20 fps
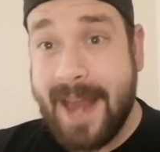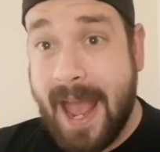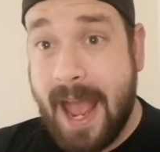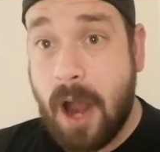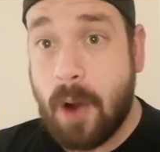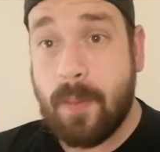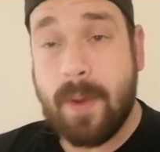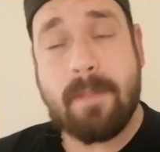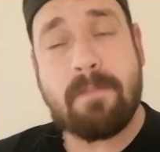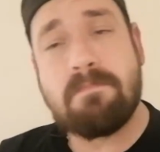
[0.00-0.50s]
are we
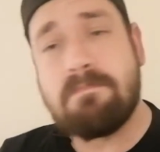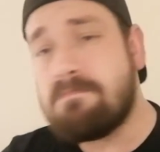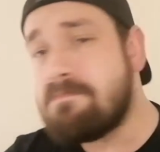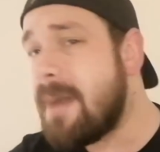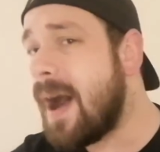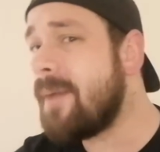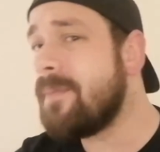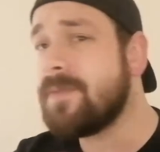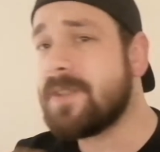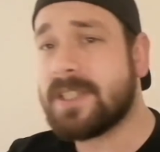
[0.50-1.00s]
now? We're
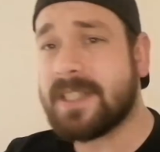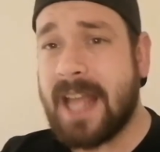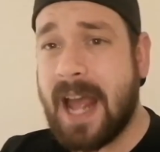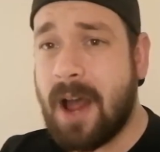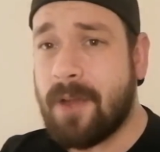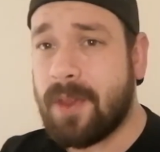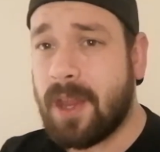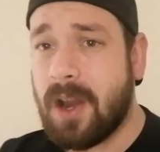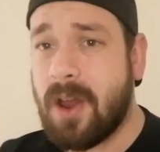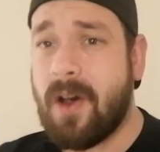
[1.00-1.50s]
months
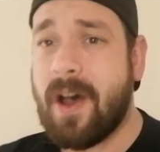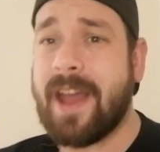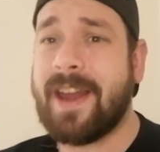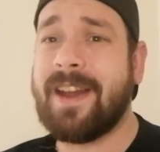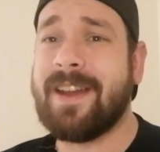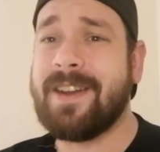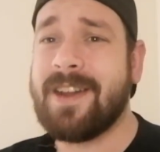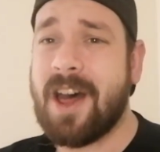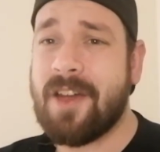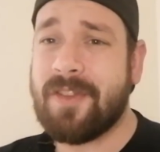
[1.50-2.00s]
down the
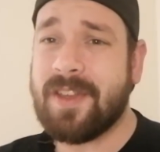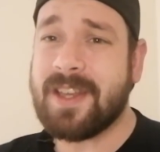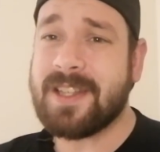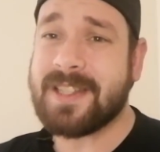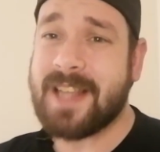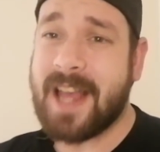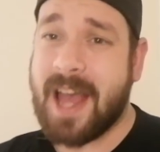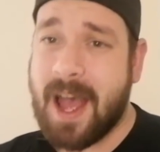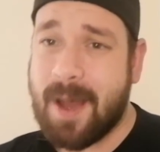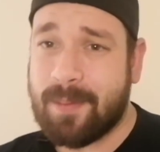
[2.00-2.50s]
line.
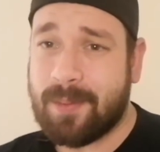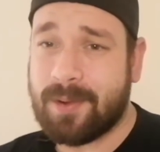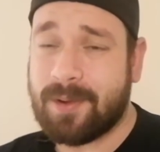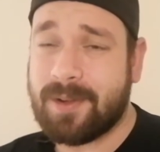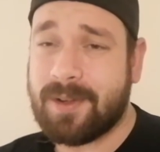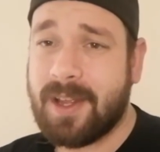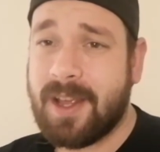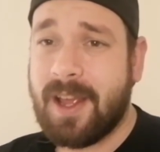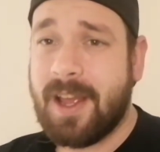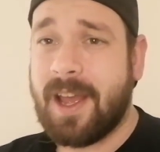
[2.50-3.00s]
Nothing's
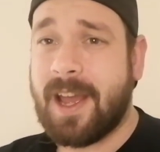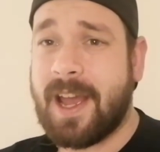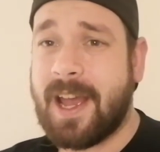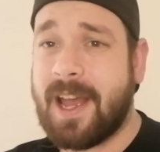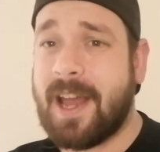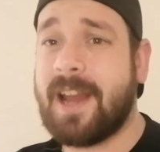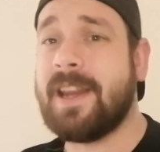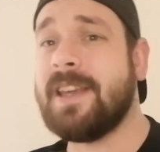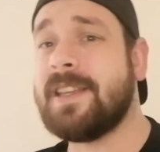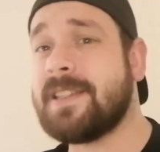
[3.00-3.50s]
happened,
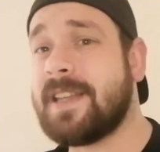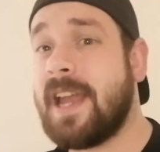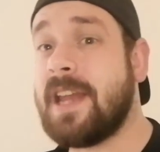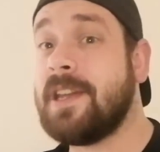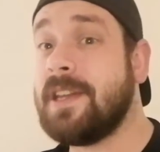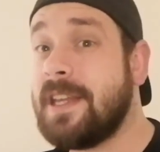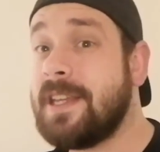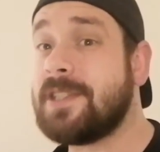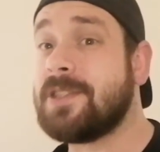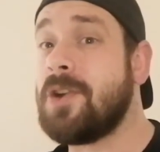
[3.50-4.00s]
and he's
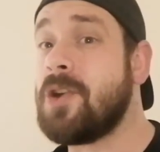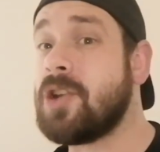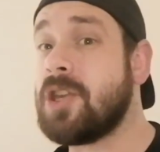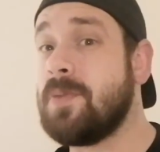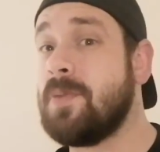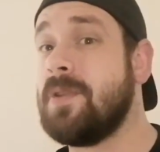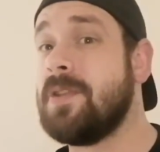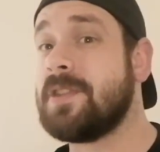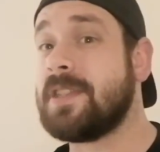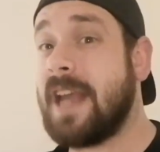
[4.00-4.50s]
saying these
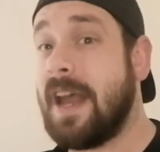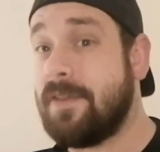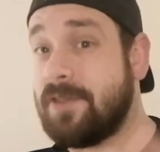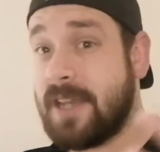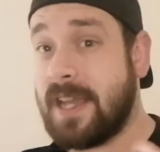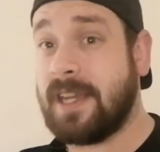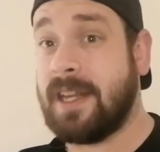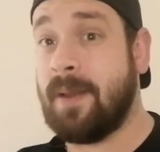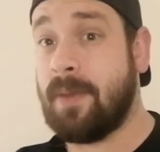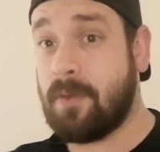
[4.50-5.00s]
documents have
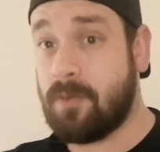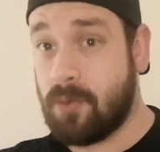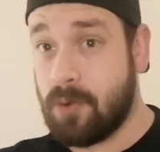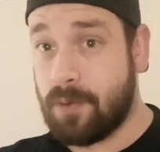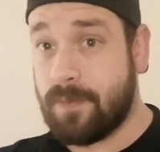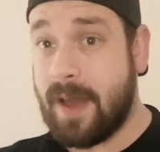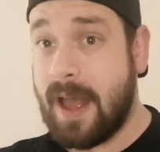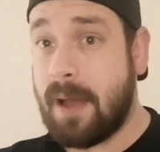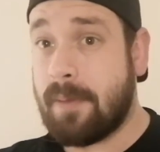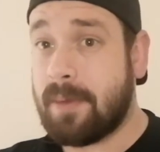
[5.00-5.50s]
shaken up the
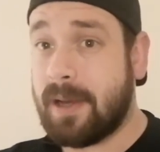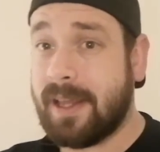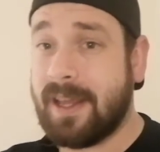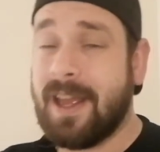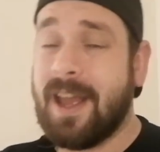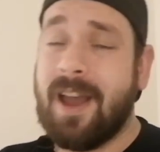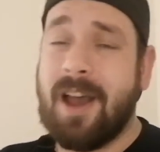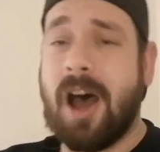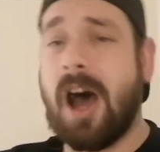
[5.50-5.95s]
royal family.